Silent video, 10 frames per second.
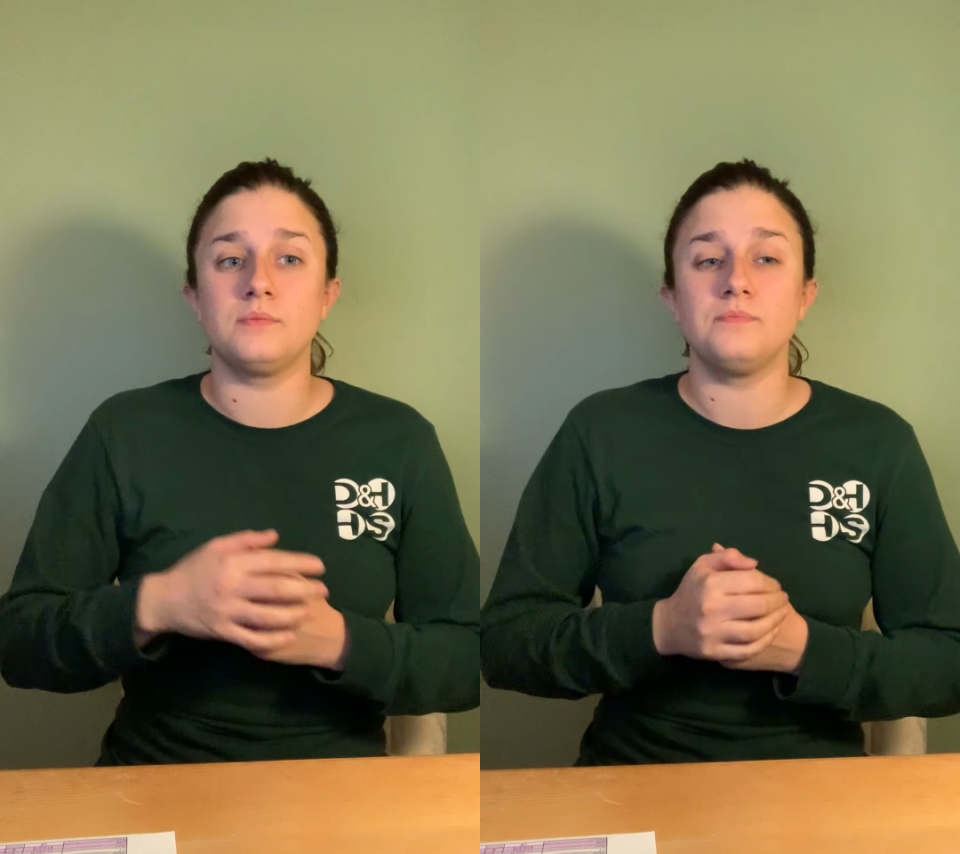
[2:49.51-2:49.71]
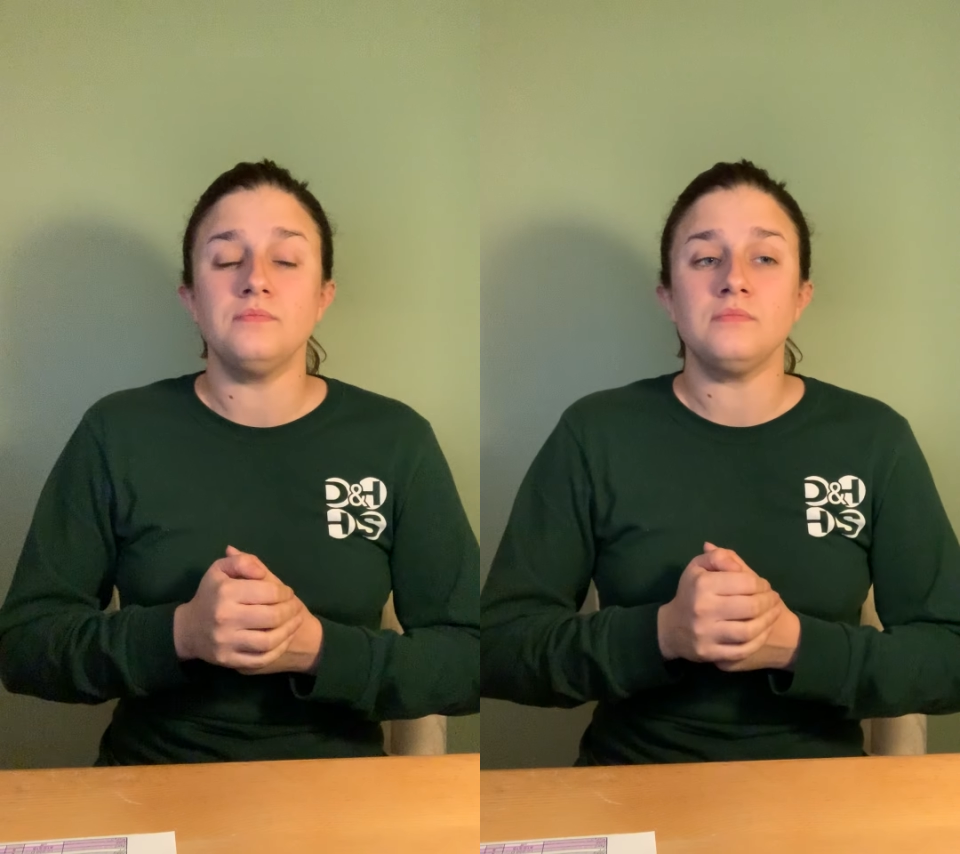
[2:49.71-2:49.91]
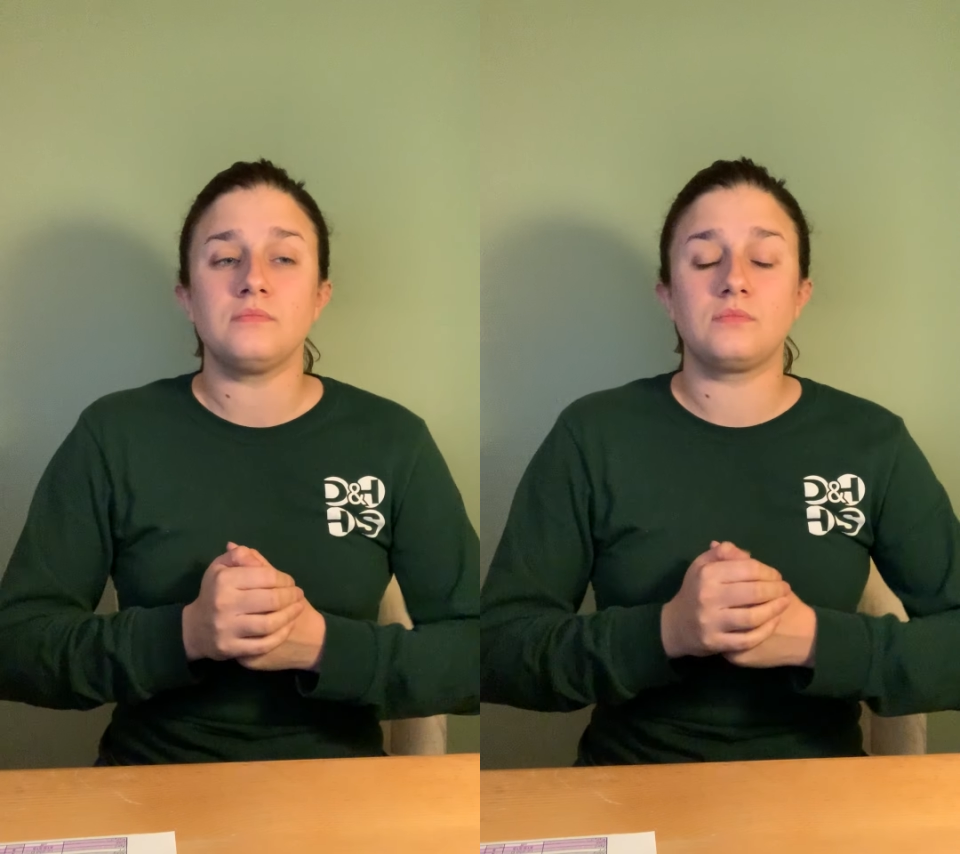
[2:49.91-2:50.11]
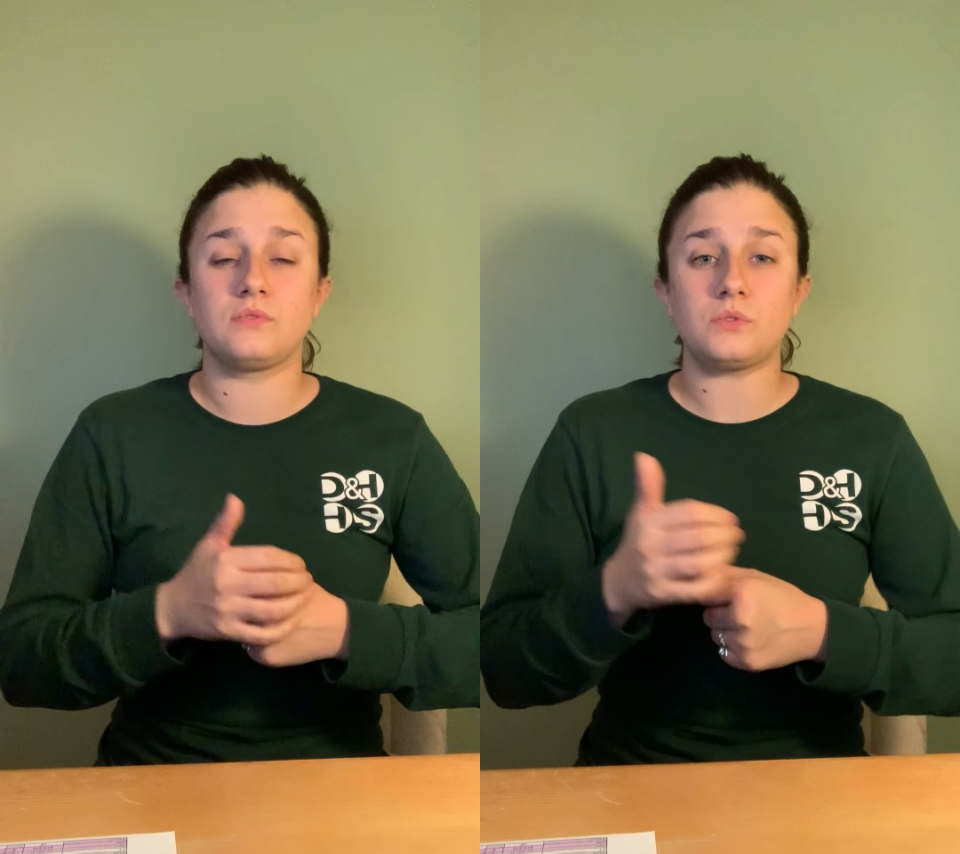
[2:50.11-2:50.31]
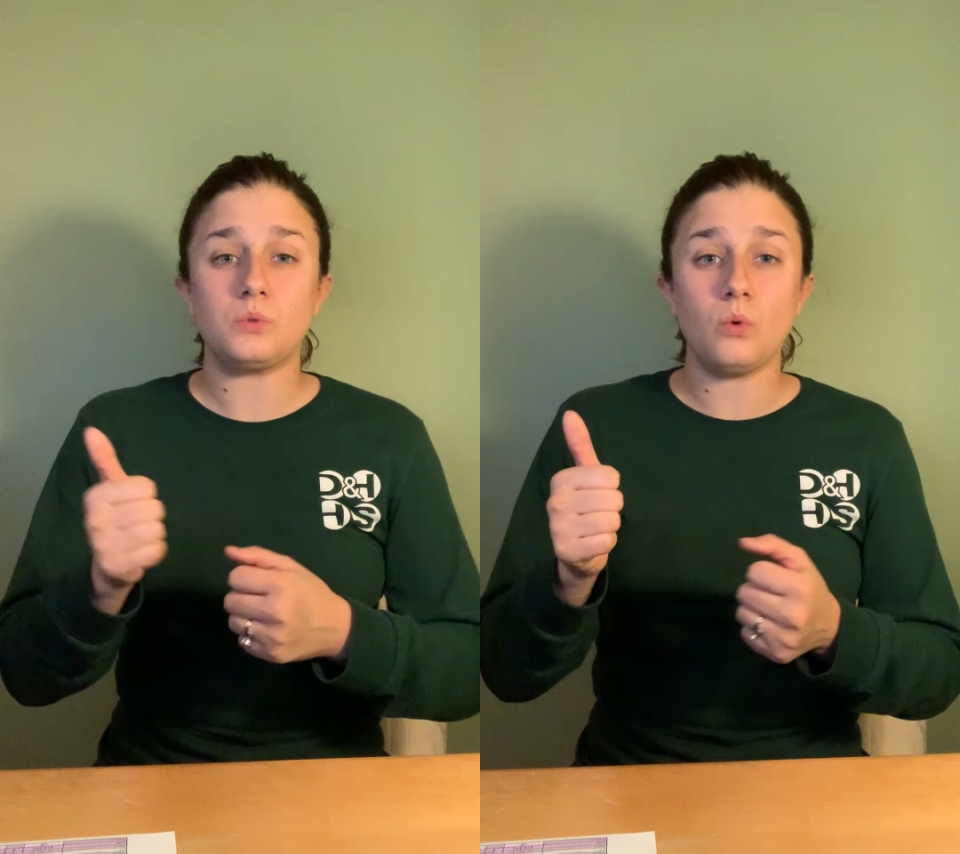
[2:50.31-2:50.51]
we've turned
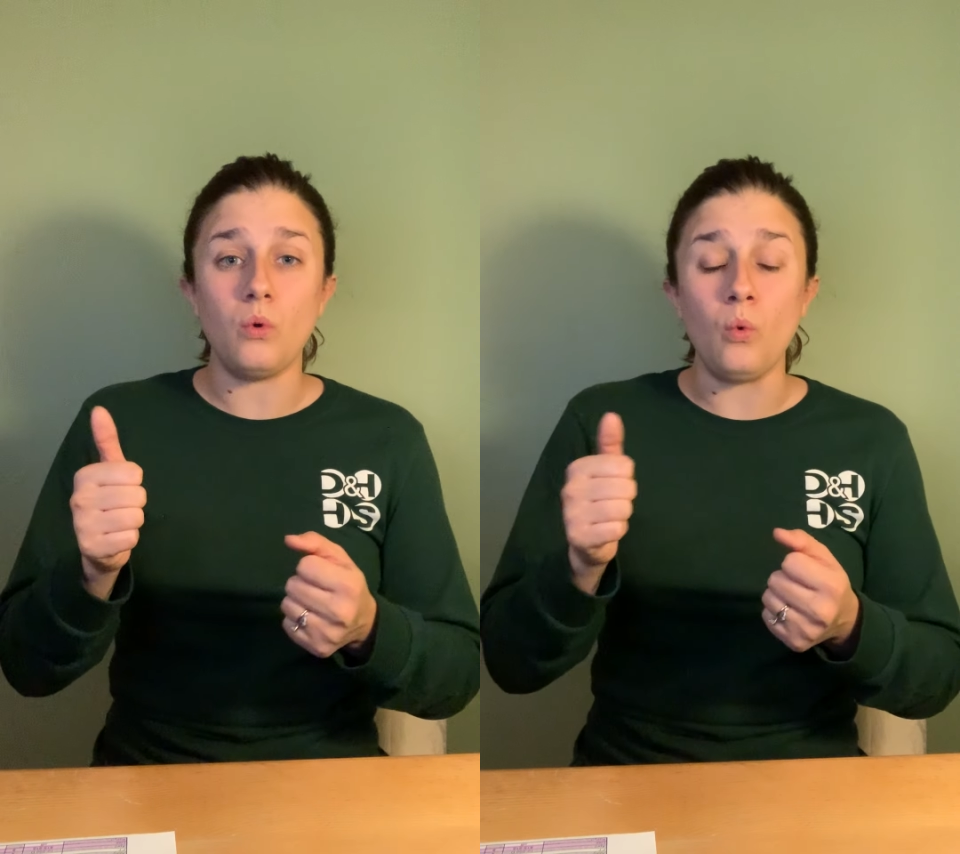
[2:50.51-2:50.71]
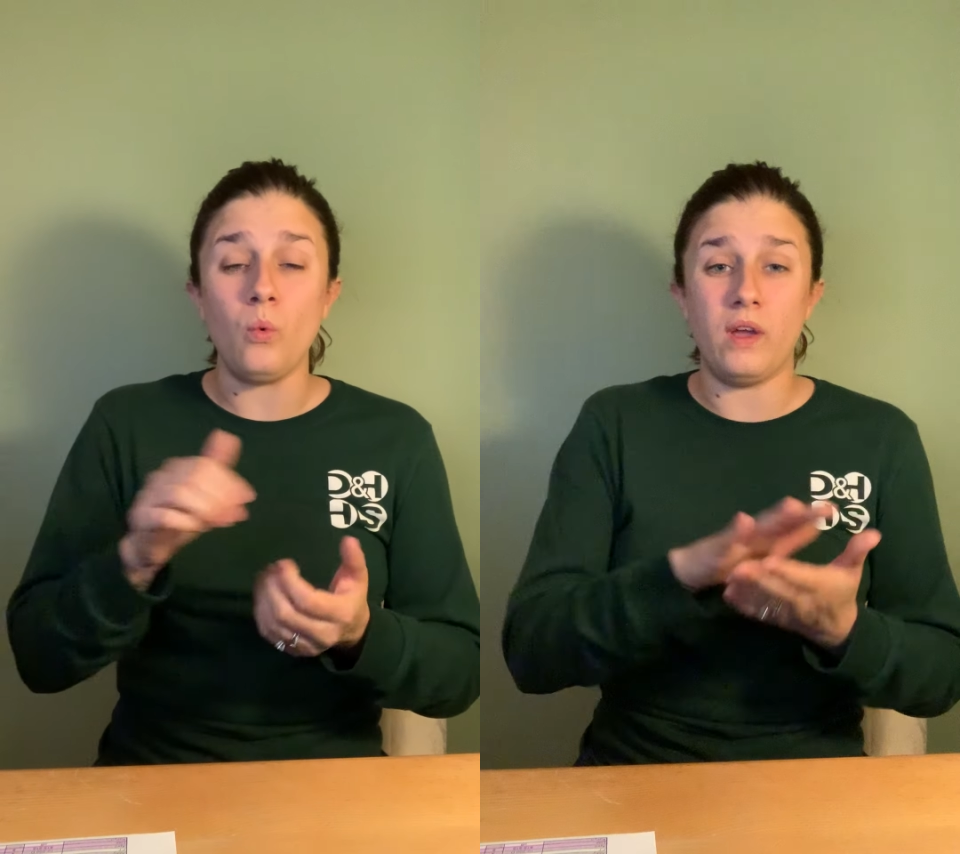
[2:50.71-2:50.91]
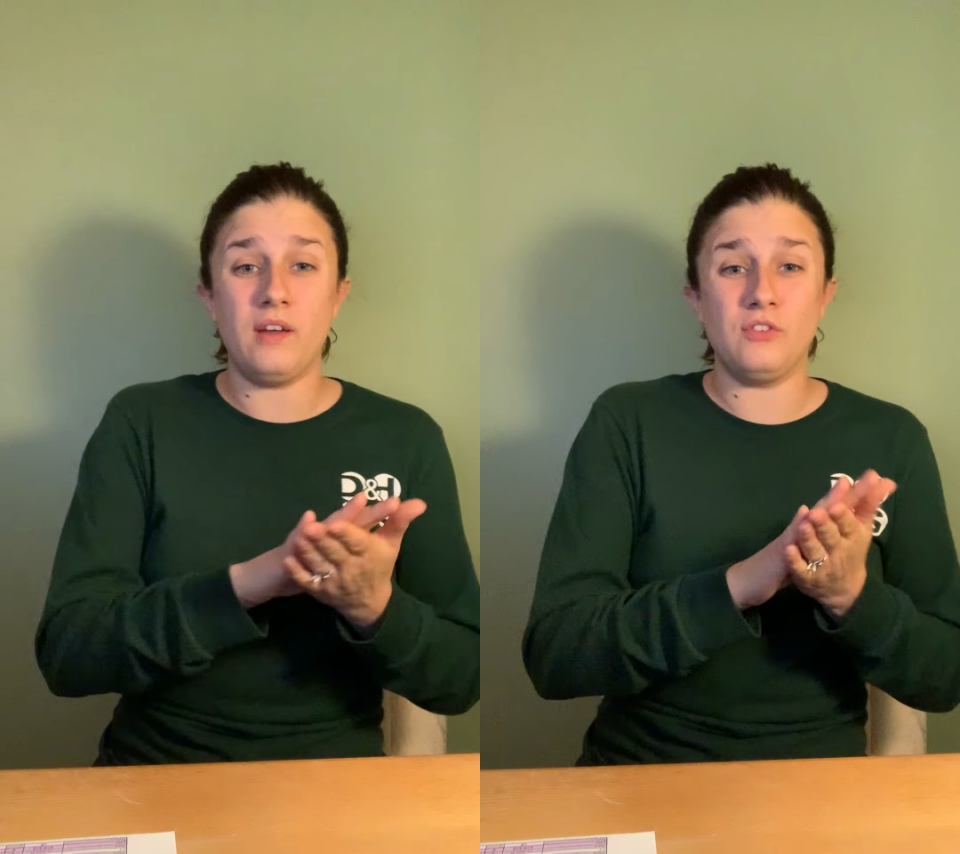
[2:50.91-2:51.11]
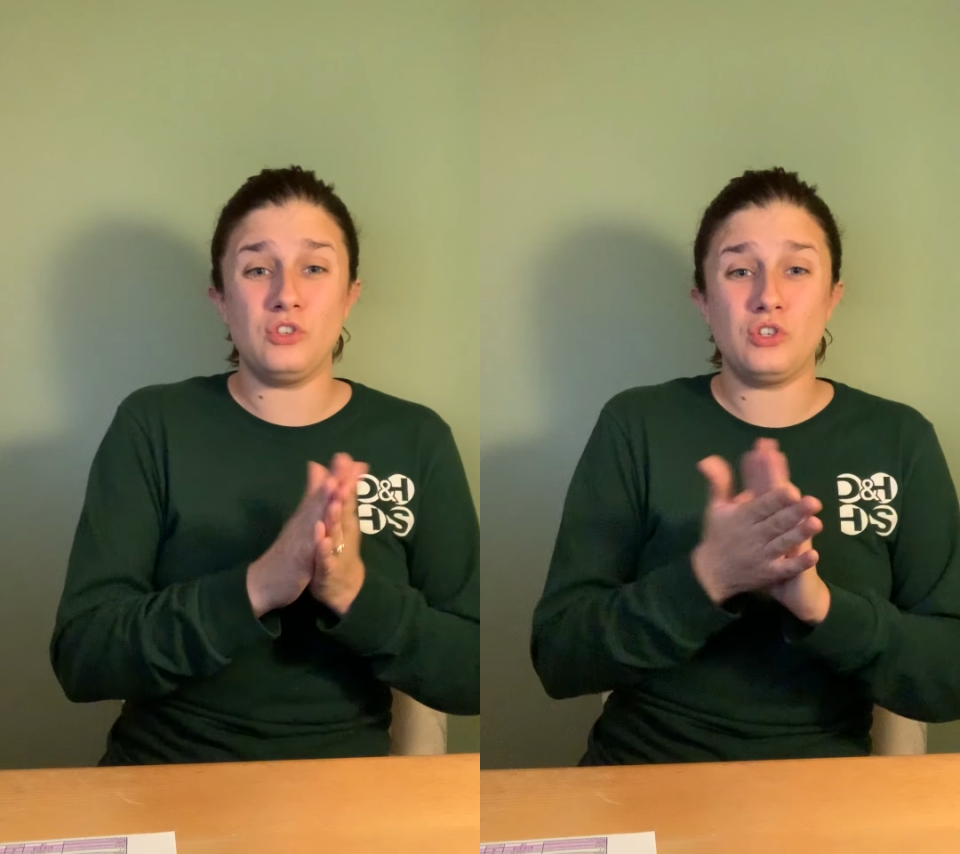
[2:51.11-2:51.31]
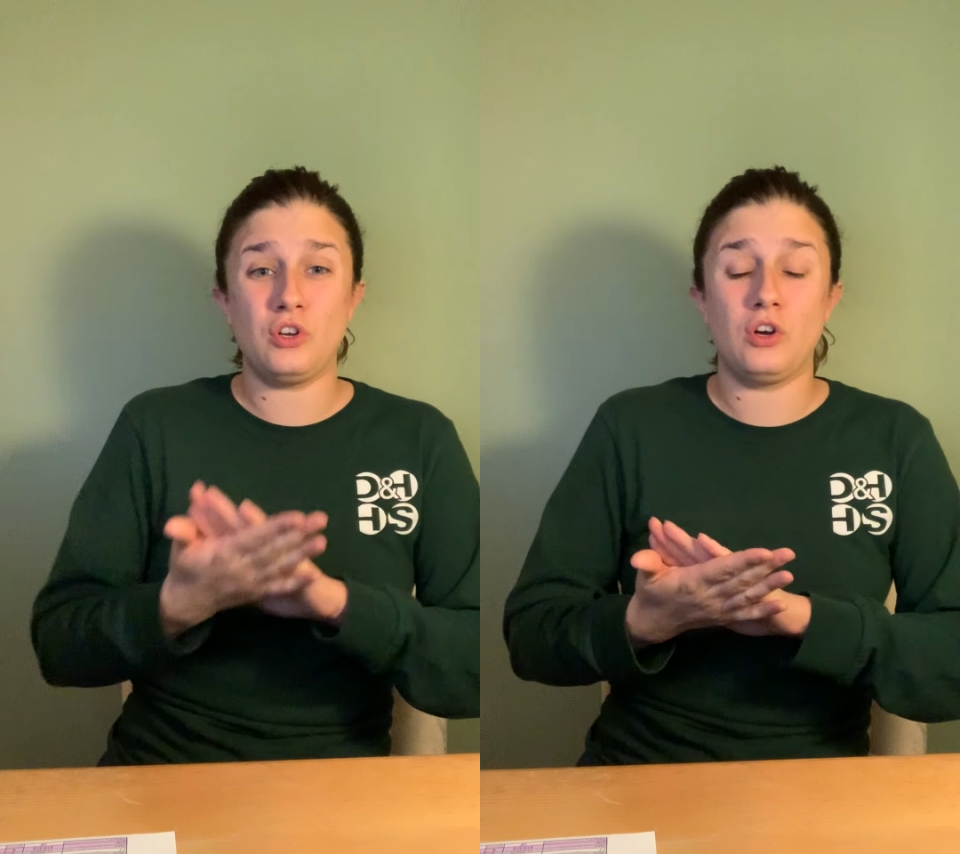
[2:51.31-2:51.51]
our igneous rock